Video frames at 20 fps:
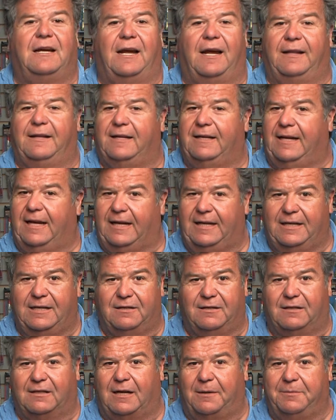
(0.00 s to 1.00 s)
And then any
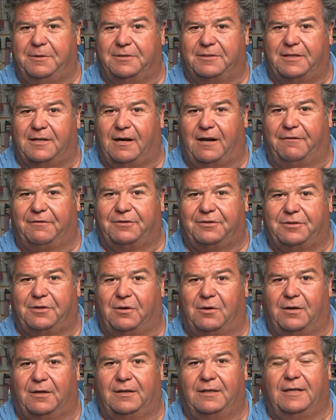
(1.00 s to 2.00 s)
hook I'm using
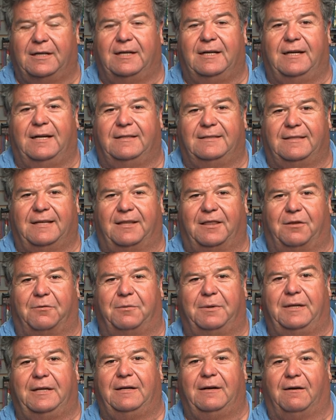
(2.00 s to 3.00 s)
offshore is a
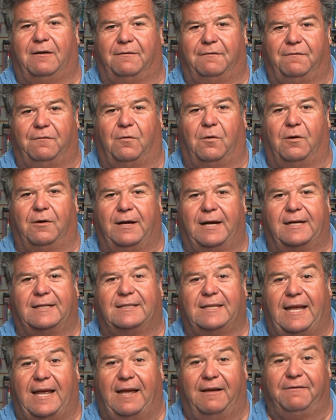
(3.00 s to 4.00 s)
3 or
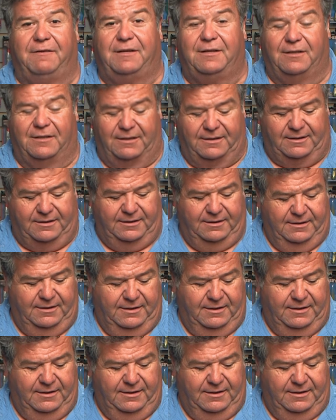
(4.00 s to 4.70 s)
4X heavy hook.